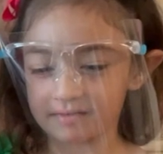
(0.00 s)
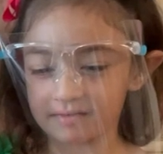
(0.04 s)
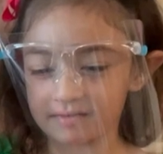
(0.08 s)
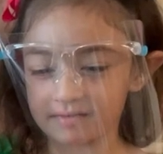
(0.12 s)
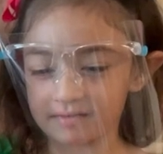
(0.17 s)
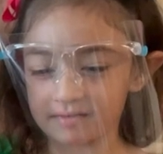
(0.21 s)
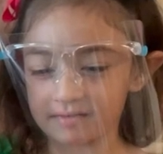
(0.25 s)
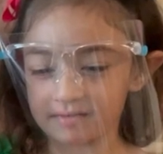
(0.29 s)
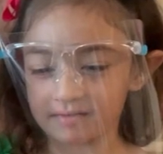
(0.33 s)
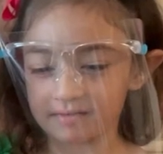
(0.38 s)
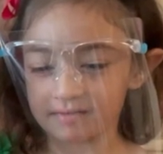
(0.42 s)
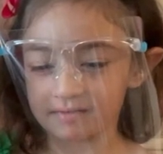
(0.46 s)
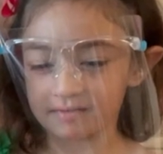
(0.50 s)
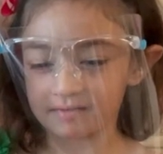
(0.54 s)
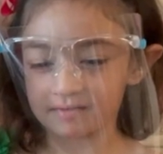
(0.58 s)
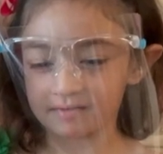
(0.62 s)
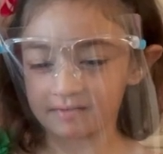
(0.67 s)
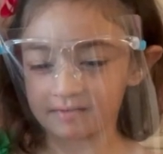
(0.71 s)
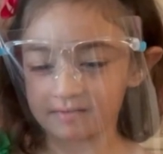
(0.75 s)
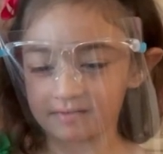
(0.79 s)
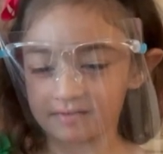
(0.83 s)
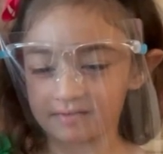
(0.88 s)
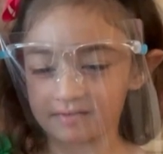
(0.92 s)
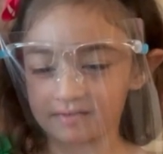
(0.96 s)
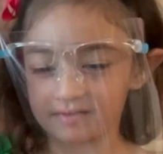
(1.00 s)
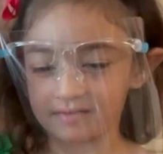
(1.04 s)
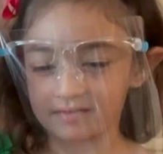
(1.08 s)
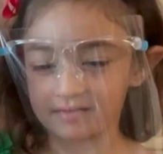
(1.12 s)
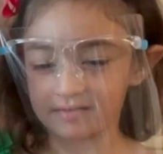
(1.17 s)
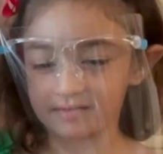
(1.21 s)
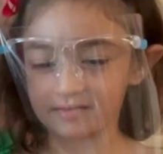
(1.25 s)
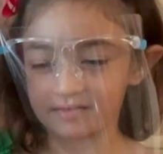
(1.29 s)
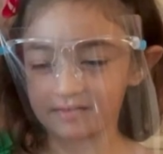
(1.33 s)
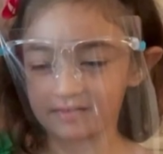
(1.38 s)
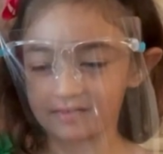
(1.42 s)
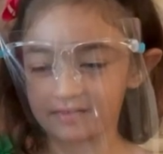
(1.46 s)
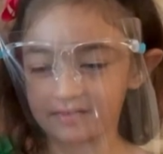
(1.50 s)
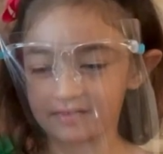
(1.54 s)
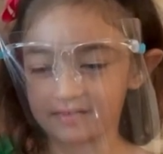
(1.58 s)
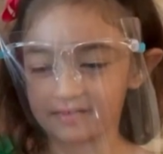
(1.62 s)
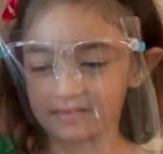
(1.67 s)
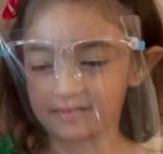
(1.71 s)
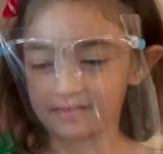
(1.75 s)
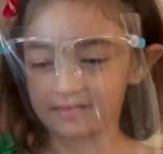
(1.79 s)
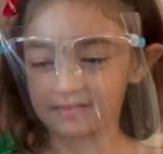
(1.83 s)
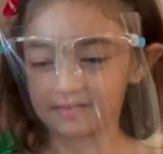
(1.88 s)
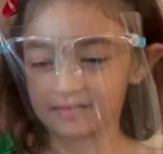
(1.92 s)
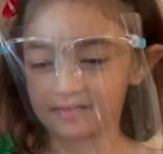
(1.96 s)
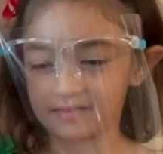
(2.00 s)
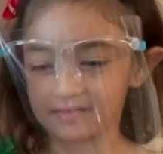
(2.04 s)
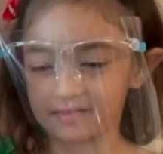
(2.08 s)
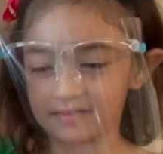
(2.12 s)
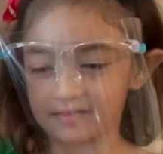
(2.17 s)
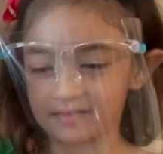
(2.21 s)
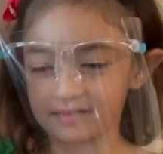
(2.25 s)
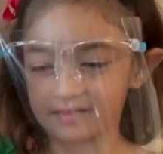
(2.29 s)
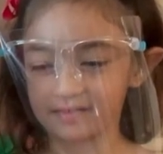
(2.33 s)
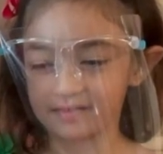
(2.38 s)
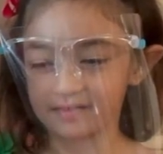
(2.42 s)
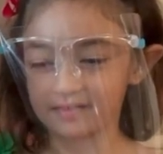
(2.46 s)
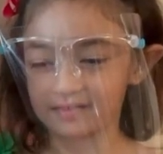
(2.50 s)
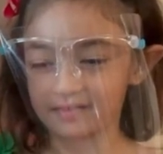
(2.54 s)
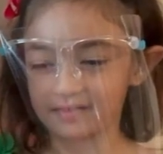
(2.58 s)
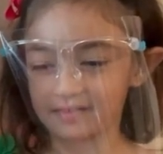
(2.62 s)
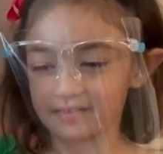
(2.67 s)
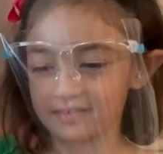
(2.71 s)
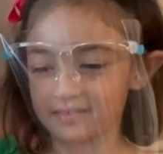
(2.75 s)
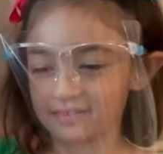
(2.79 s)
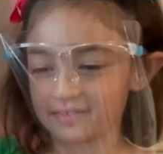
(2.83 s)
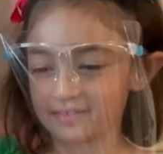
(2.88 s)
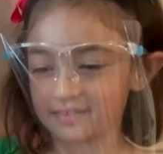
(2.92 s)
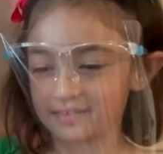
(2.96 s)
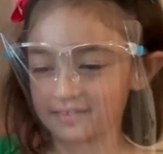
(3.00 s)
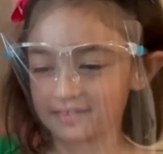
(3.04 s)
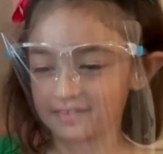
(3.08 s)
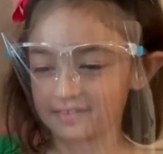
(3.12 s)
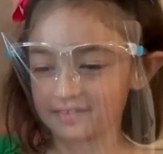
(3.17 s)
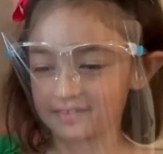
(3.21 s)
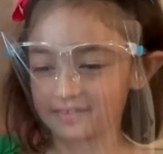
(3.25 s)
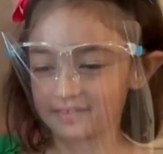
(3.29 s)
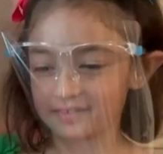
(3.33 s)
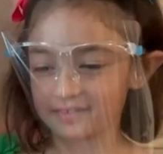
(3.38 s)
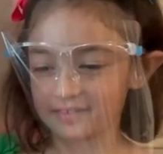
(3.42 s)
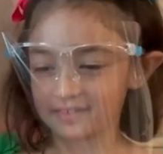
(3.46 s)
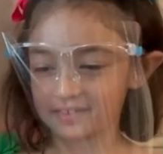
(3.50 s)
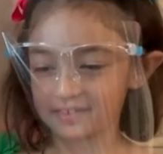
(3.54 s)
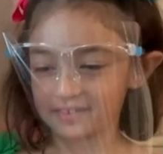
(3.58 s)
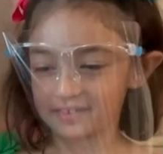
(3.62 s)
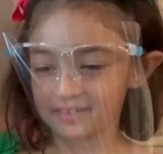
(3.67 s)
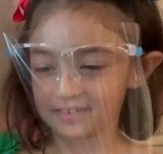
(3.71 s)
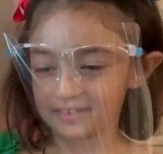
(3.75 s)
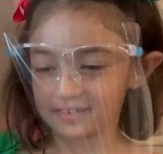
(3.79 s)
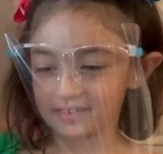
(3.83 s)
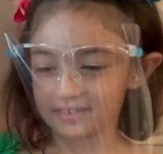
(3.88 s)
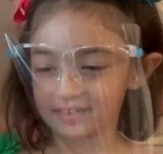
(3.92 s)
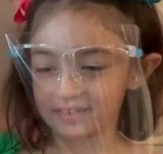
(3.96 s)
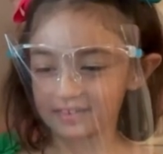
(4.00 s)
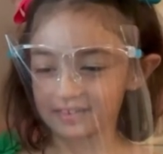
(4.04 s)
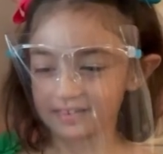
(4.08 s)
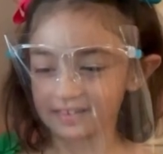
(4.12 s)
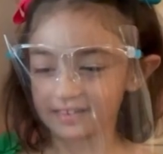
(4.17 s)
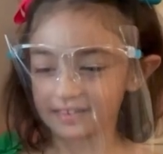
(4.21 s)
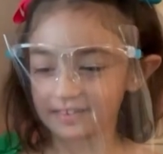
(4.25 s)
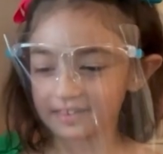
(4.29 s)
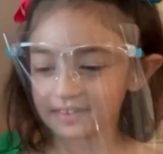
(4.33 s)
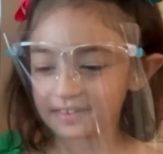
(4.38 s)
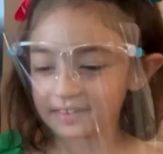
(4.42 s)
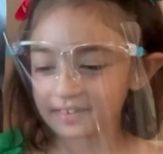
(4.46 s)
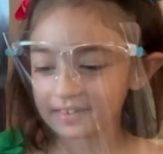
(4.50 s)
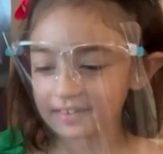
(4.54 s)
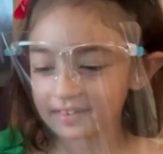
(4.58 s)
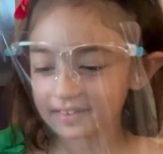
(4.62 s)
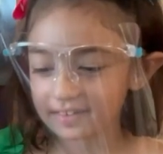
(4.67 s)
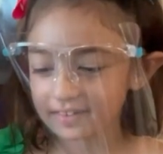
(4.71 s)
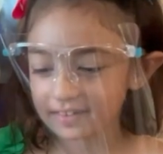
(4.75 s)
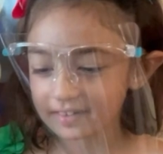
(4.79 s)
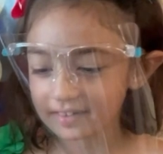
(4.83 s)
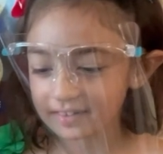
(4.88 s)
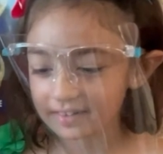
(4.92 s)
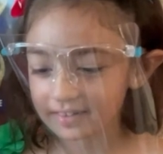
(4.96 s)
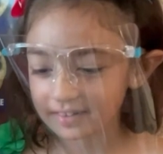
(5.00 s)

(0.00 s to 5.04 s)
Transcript: The person shown says nothing.